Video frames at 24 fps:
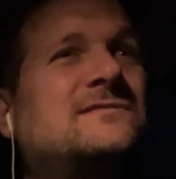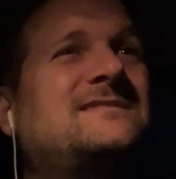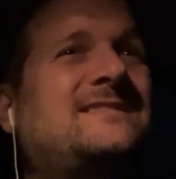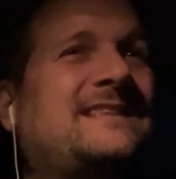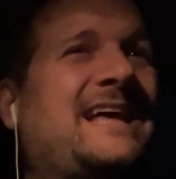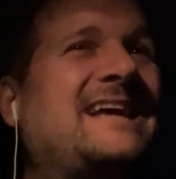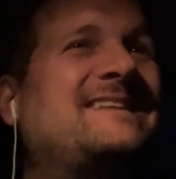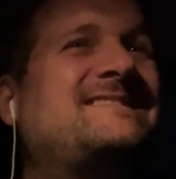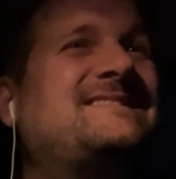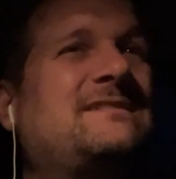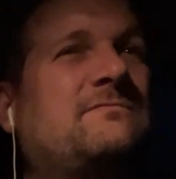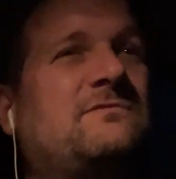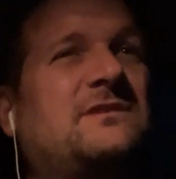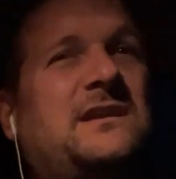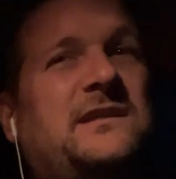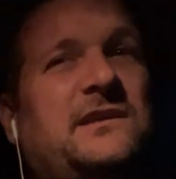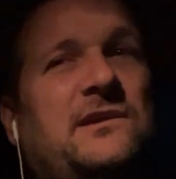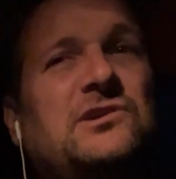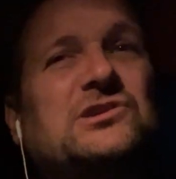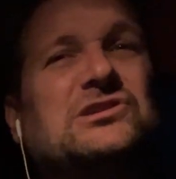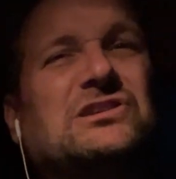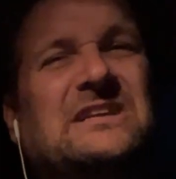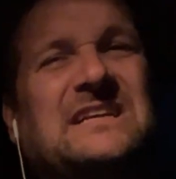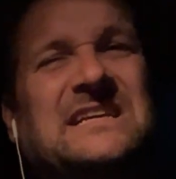less than what it
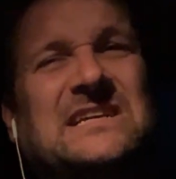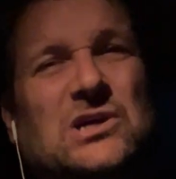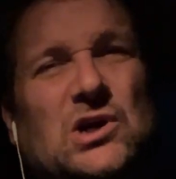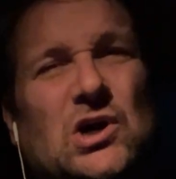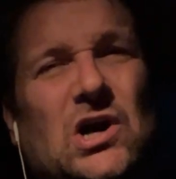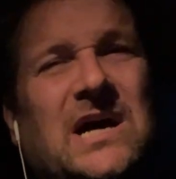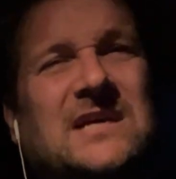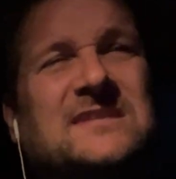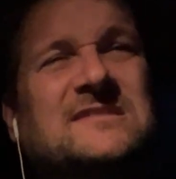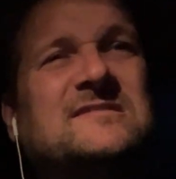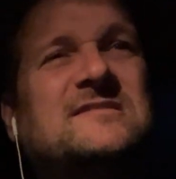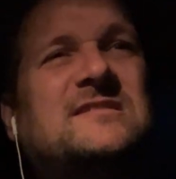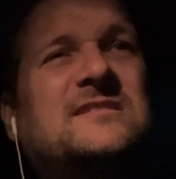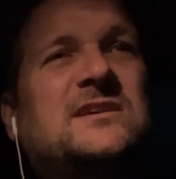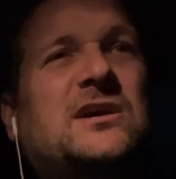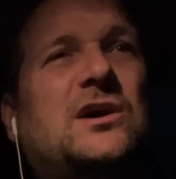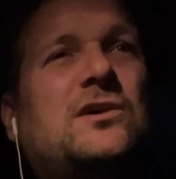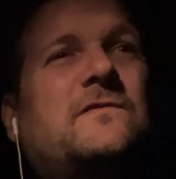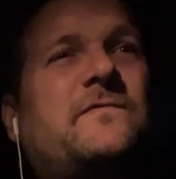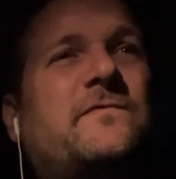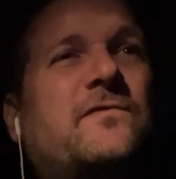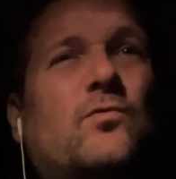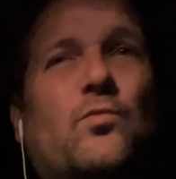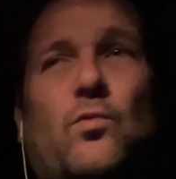usually costs to
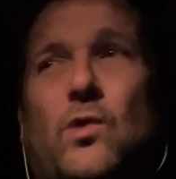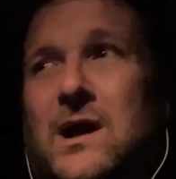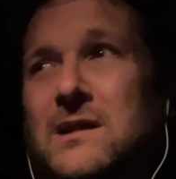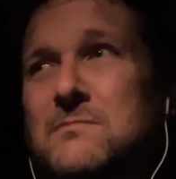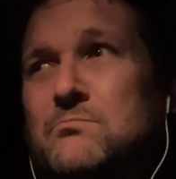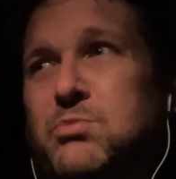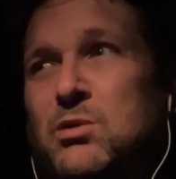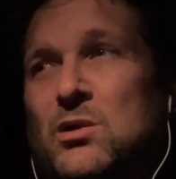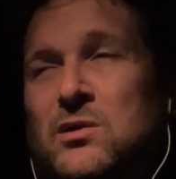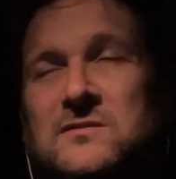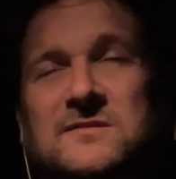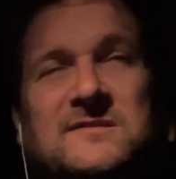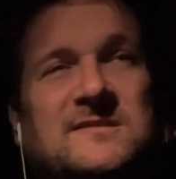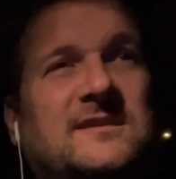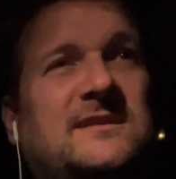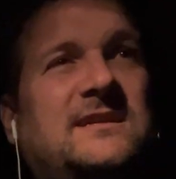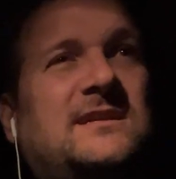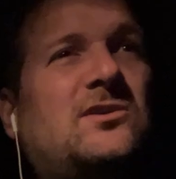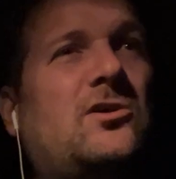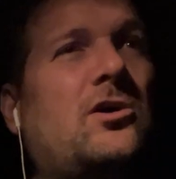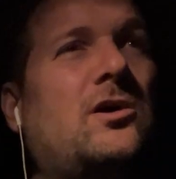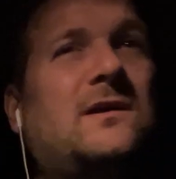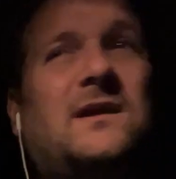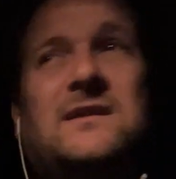go for one person in
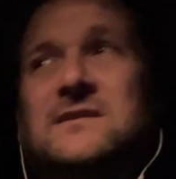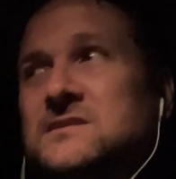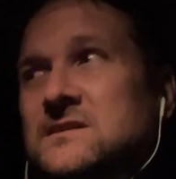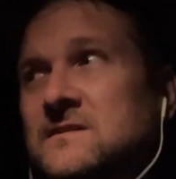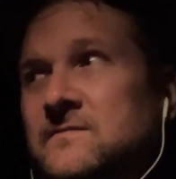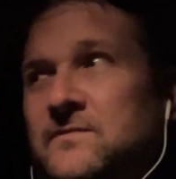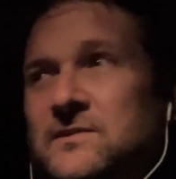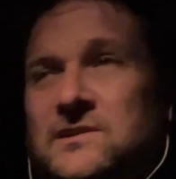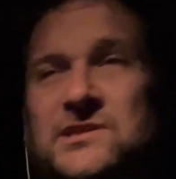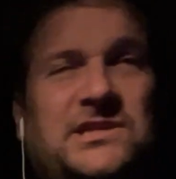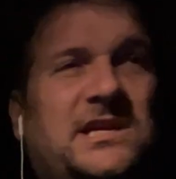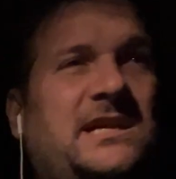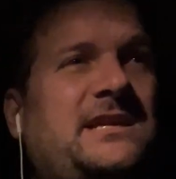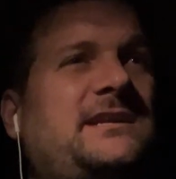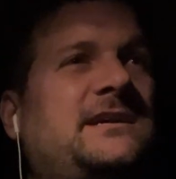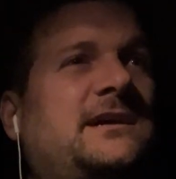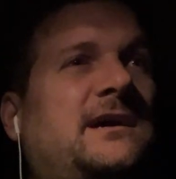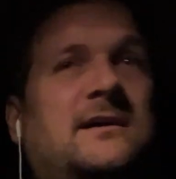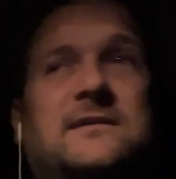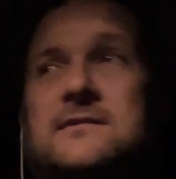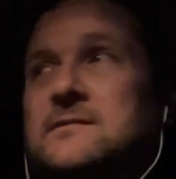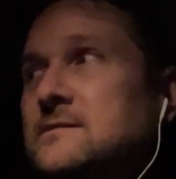Arlington, Virginia.